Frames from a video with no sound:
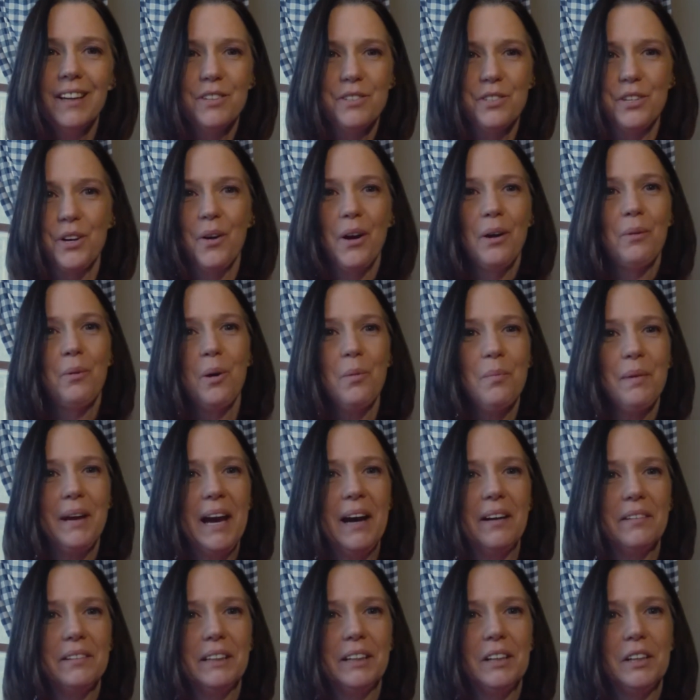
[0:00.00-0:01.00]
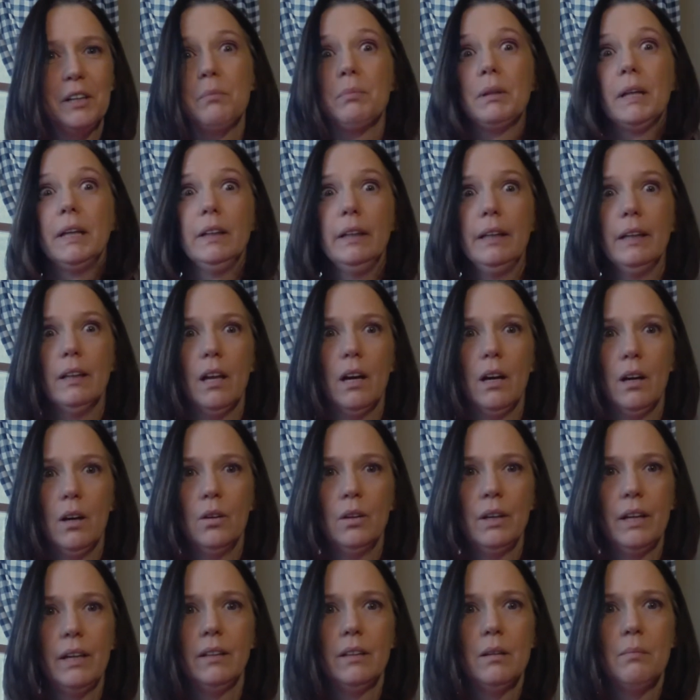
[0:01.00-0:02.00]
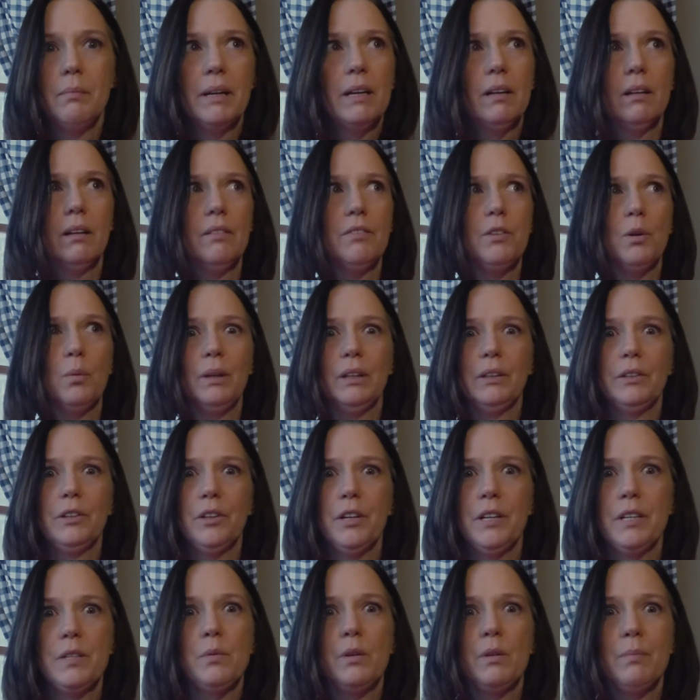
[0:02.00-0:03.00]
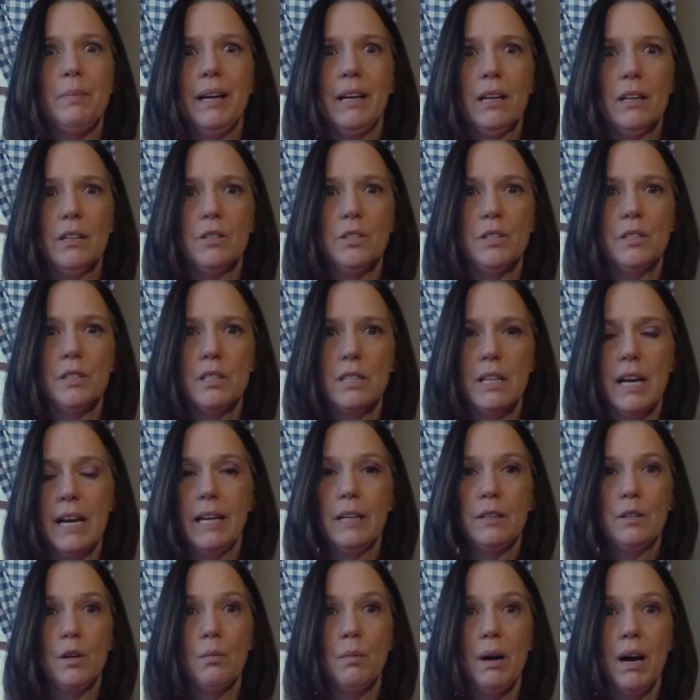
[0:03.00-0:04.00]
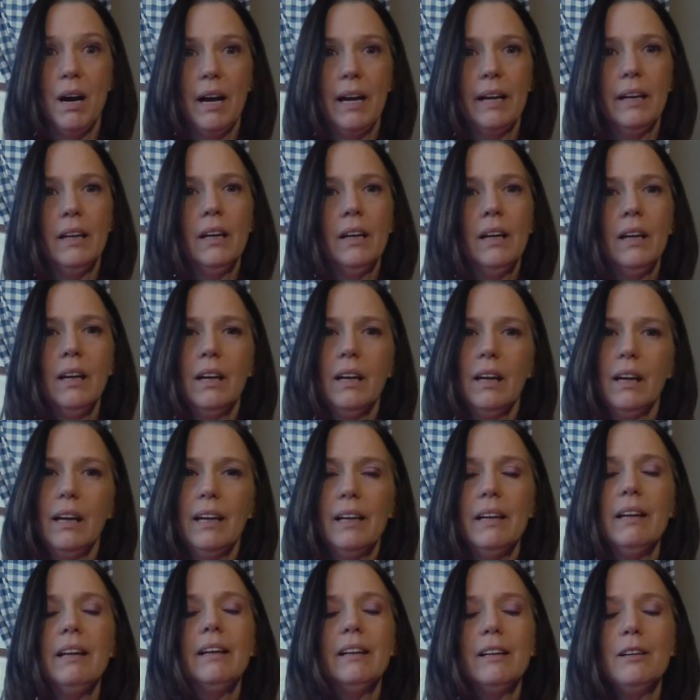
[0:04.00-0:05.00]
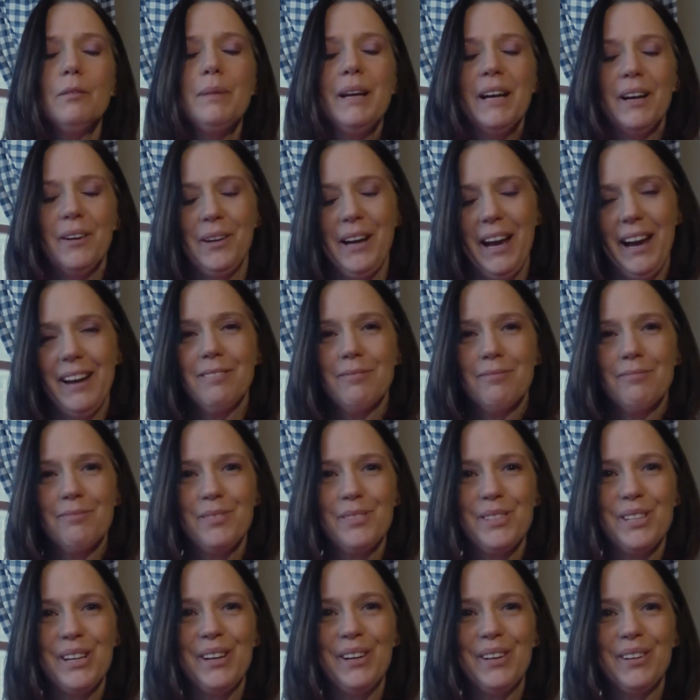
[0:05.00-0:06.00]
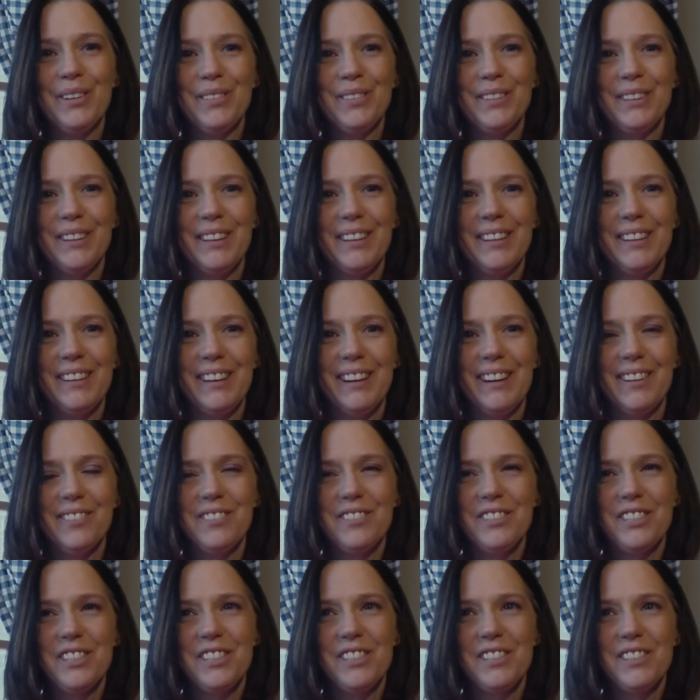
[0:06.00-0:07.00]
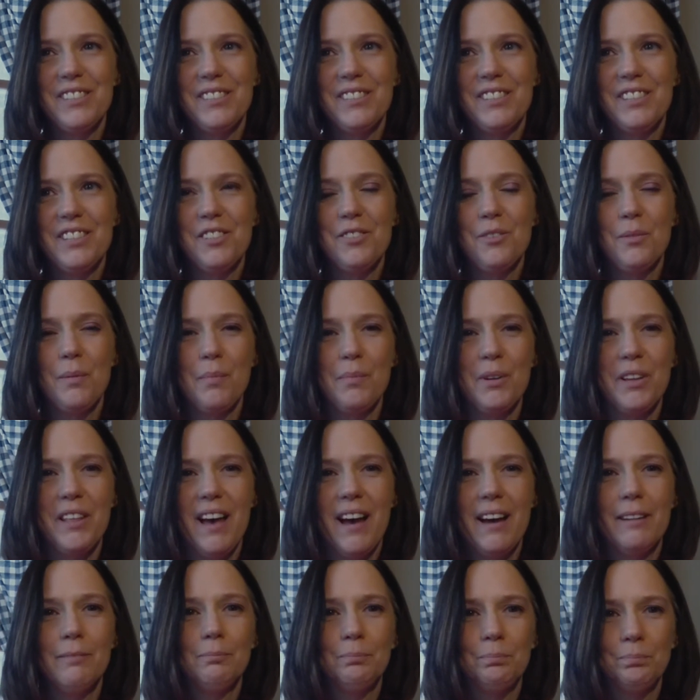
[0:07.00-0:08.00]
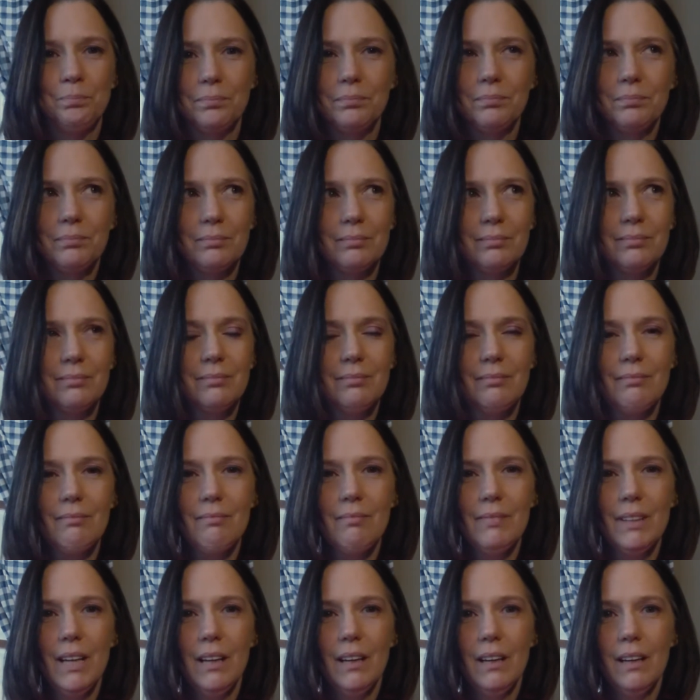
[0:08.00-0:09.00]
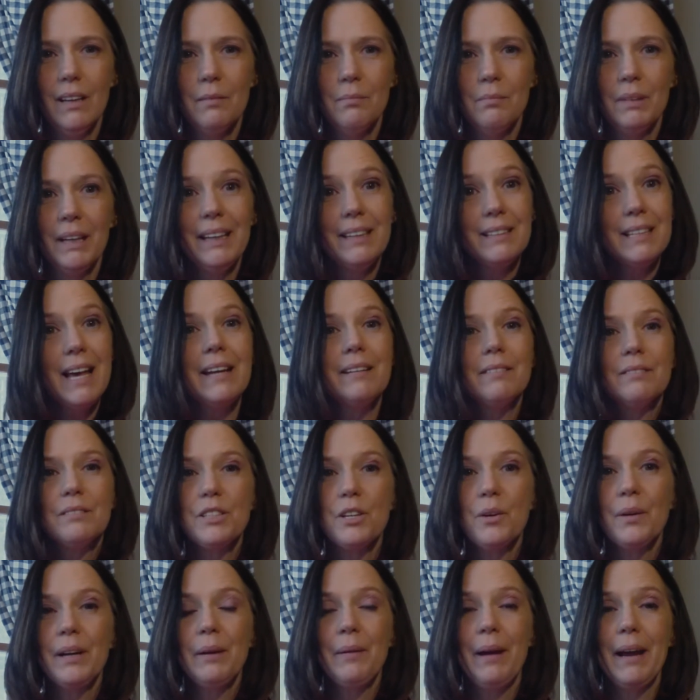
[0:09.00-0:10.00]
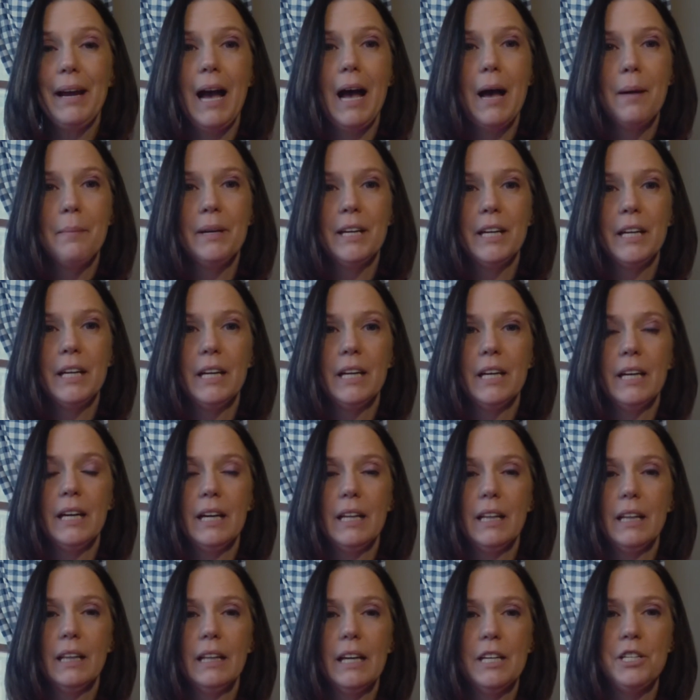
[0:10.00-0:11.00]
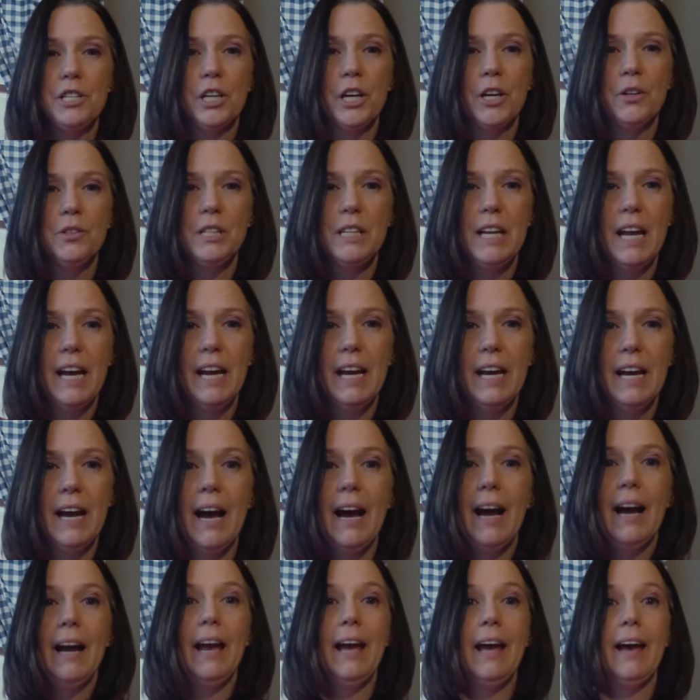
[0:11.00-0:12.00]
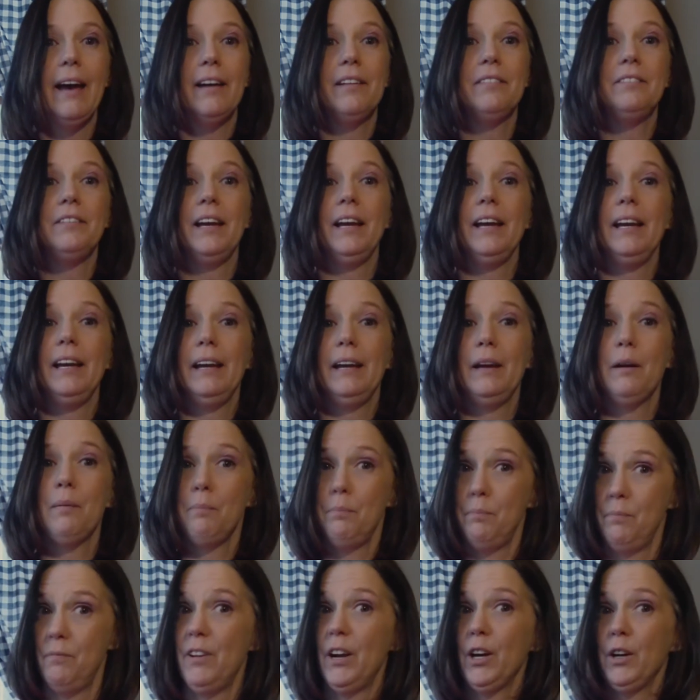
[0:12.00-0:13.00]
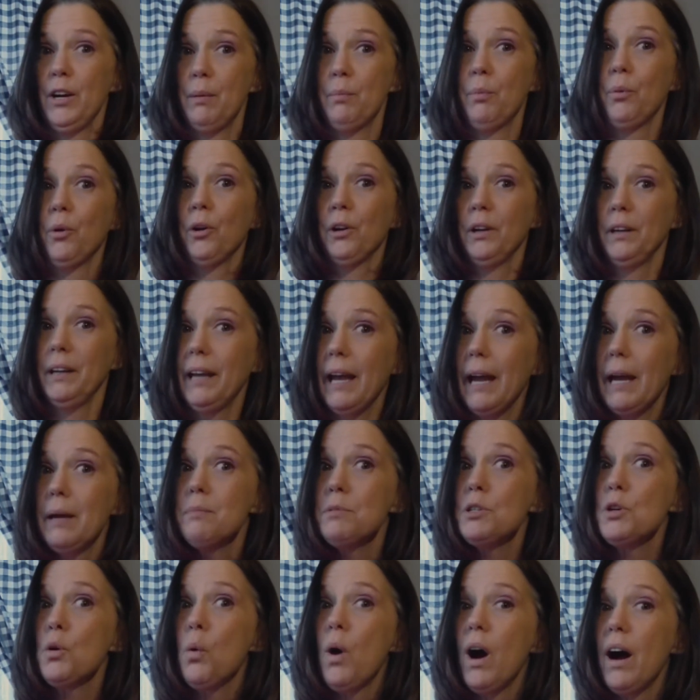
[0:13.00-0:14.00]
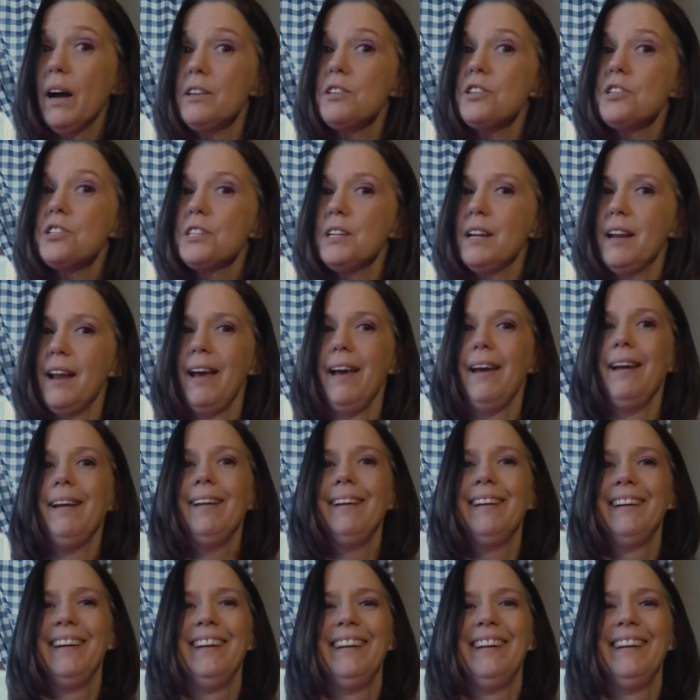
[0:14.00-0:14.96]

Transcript: So I won't be out there completely alone in the middle of the wilderness with bears and snakes. Oh my, it, will be okay. So the, you know, just just remember that um, like I said, so anyway, I'm gonna let you go today. I have a very important game to watch today.